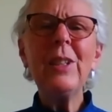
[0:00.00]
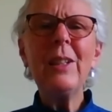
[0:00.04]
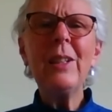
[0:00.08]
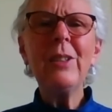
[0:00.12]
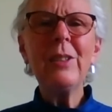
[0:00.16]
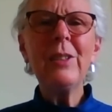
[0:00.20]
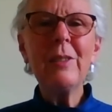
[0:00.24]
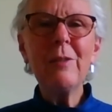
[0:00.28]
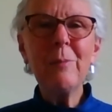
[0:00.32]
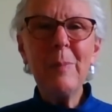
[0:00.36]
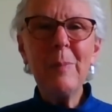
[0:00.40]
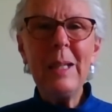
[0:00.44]

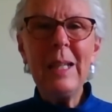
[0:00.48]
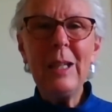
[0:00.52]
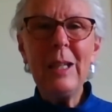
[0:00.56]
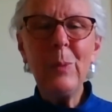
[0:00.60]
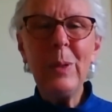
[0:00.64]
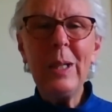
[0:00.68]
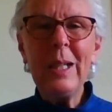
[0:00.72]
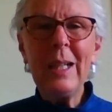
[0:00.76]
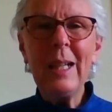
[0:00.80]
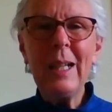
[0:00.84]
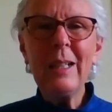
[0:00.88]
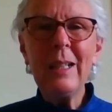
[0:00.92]
of me, we
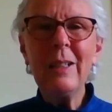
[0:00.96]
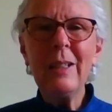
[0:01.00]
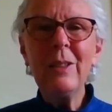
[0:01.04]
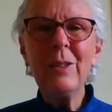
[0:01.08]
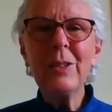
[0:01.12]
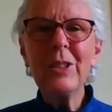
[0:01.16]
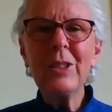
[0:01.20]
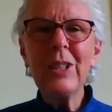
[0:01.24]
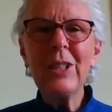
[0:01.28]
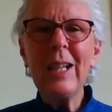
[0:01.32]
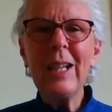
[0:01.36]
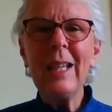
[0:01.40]
kind of
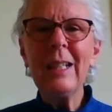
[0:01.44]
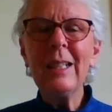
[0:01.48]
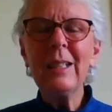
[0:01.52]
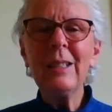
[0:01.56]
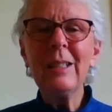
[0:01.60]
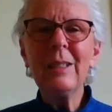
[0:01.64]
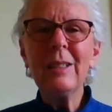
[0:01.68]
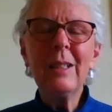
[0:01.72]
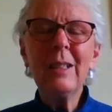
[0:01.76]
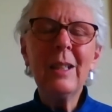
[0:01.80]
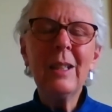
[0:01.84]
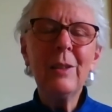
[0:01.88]
looked at,
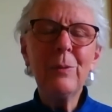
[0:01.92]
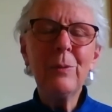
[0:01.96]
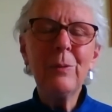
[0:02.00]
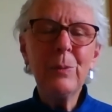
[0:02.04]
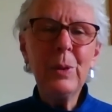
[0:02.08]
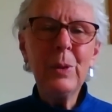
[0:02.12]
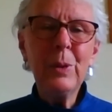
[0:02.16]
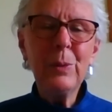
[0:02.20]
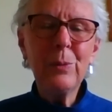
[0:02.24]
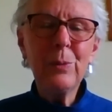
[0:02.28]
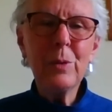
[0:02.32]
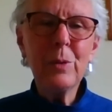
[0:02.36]
and if
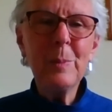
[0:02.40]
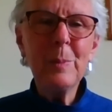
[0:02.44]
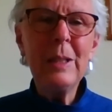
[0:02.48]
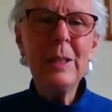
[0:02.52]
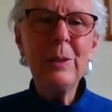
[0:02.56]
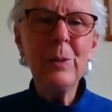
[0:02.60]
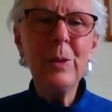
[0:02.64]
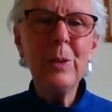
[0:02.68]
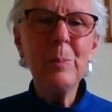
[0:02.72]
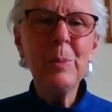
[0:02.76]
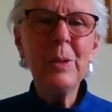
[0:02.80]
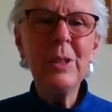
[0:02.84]
we're familiar
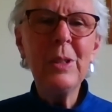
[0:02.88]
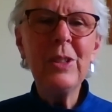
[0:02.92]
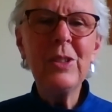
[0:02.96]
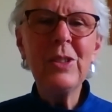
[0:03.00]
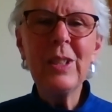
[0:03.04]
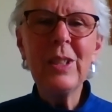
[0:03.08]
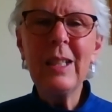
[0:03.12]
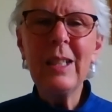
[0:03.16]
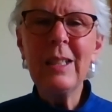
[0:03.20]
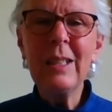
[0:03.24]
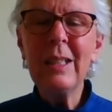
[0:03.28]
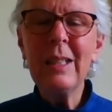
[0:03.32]
with Buddhist
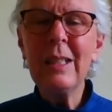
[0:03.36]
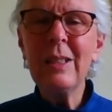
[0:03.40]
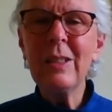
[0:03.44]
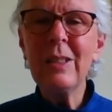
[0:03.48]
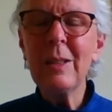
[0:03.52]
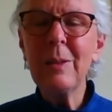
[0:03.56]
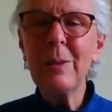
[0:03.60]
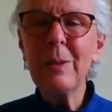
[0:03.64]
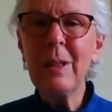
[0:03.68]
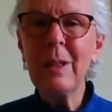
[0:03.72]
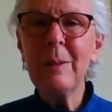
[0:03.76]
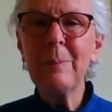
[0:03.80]
ideas,
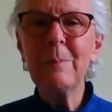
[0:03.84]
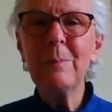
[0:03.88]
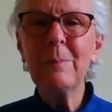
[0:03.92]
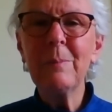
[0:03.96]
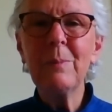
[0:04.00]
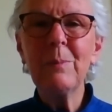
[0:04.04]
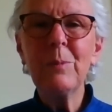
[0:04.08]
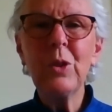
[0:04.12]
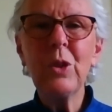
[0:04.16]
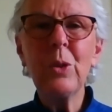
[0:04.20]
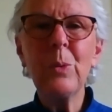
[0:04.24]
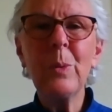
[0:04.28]
I'm
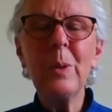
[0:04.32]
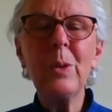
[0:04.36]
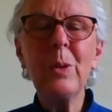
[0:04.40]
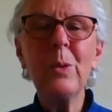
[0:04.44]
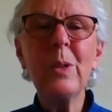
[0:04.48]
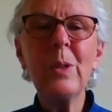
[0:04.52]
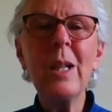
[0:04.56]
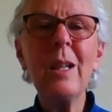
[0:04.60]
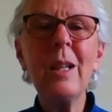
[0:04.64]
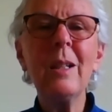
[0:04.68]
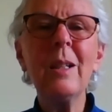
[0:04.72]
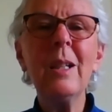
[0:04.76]
sure we all
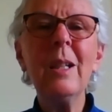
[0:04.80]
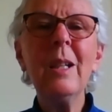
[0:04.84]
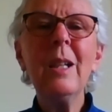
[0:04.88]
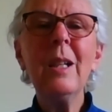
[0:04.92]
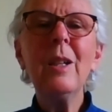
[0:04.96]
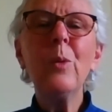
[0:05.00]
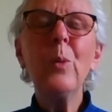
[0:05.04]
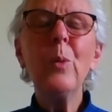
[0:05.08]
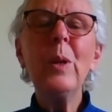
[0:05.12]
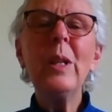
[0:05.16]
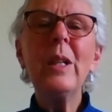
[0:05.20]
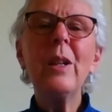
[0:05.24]
are.
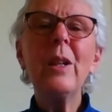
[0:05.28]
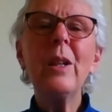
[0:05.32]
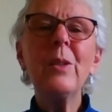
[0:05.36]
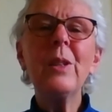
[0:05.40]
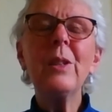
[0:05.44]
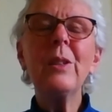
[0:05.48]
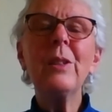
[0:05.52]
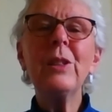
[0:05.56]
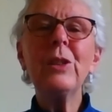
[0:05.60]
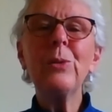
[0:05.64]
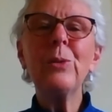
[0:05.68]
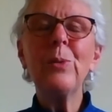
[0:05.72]
We know that
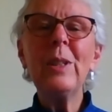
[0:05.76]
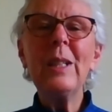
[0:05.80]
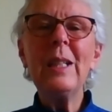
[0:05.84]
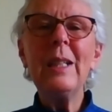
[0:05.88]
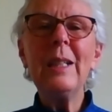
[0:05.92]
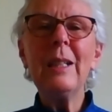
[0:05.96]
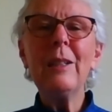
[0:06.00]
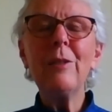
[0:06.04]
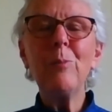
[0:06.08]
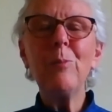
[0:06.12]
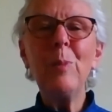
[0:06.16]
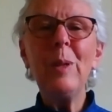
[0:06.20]
this feeling
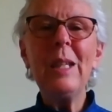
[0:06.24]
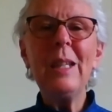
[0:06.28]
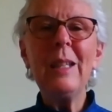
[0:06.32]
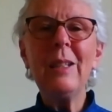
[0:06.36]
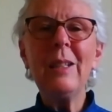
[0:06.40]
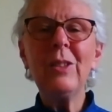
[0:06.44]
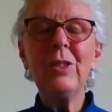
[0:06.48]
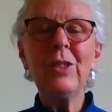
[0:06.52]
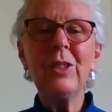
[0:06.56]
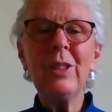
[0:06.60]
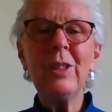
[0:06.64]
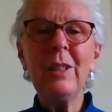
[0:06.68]
of me
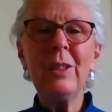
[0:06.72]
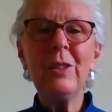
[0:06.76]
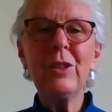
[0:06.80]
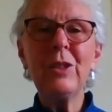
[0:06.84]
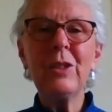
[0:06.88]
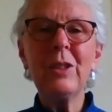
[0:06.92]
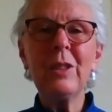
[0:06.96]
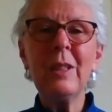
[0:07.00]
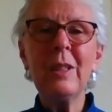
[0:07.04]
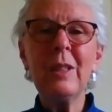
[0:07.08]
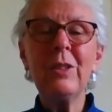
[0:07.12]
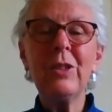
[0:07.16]

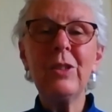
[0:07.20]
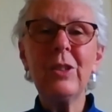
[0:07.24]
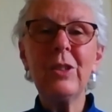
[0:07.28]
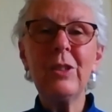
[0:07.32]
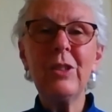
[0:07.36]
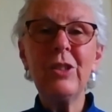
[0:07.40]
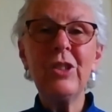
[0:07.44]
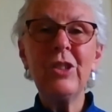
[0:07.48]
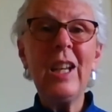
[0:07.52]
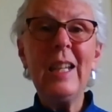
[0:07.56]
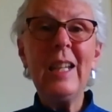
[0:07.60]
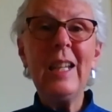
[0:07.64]
is
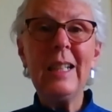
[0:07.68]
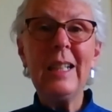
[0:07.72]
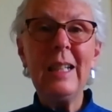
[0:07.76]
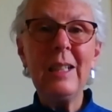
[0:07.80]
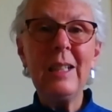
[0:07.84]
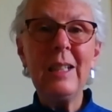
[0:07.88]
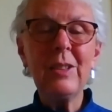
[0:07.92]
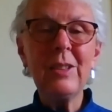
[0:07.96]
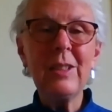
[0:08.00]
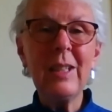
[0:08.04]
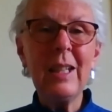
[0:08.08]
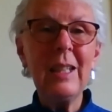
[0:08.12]
shaky, to
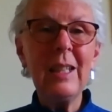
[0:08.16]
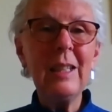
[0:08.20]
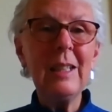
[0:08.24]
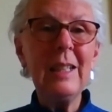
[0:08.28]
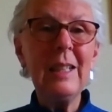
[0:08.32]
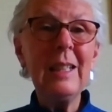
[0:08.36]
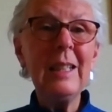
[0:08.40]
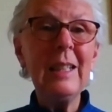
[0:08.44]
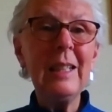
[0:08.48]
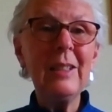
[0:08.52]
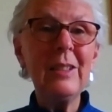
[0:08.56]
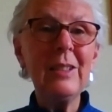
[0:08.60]
say the
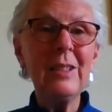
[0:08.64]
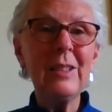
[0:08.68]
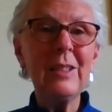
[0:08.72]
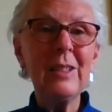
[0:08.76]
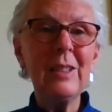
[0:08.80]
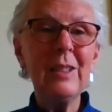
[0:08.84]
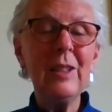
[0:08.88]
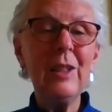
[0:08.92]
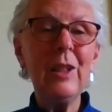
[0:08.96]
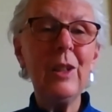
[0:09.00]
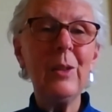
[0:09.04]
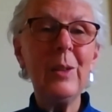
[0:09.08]
least.
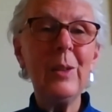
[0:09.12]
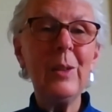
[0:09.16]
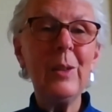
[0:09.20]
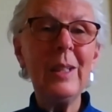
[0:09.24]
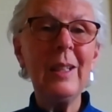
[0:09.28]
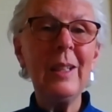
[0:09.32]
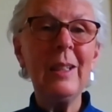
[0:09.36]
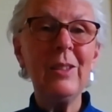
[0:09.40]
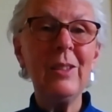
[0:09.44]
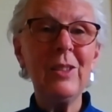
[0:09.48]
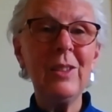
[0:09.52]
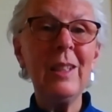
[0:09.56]

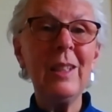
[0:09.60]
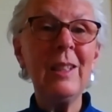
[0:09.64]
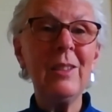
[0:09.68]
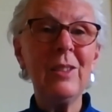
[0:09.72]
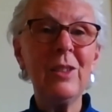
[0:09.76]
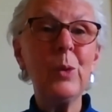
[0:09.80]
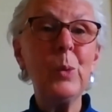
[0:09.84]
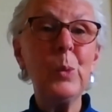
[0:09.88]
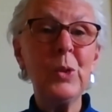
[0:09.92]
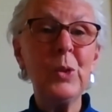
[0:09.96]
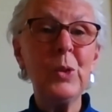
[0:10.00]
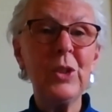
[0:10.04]
It's
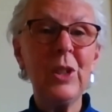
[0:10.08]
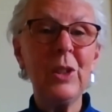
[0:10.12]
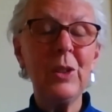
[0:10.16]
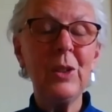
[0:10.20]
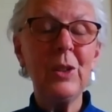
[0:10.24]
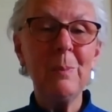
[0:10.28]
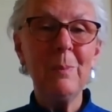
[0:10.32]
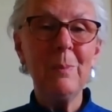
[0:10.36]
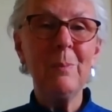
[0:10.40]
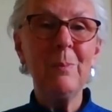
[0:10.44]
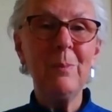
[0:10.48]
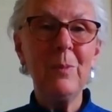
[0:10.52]
also
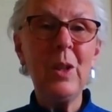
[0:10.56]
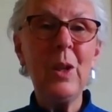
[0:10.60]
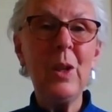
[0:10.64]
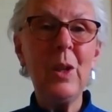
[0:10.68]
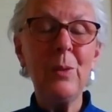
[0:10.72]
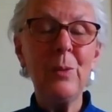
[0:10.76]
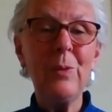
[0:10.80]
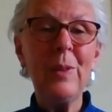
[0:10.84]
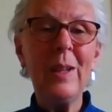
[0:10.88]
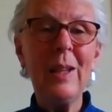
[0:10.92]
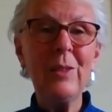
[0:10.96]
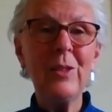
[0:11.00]
not
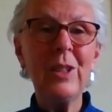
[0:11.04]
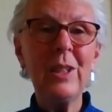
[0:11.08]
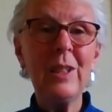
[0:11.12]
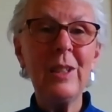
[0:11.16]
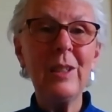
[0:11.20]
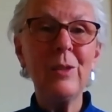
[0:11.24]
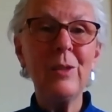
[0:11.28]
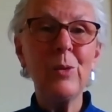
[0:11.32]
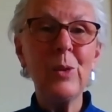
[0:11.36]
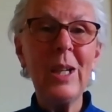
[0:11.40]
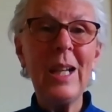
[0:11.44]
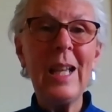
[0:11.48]
founded
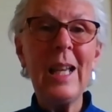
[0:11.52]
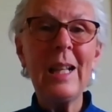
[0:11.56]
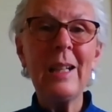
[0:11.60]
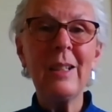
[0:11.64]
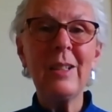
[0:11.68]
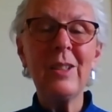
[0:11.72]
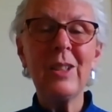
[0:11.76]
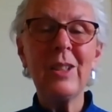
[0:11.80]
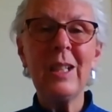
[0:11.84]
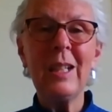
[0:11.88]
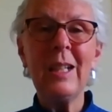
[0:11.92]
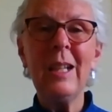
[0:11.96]
in
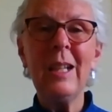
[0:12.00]
reality.